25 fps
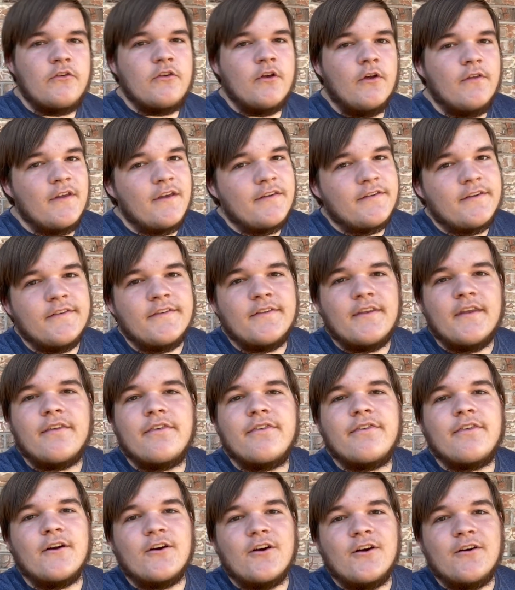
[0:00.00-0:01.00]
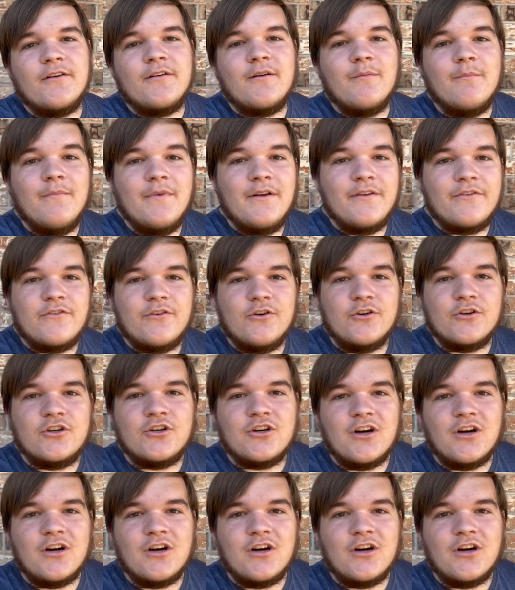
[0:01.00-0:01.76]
So this is the third Mr.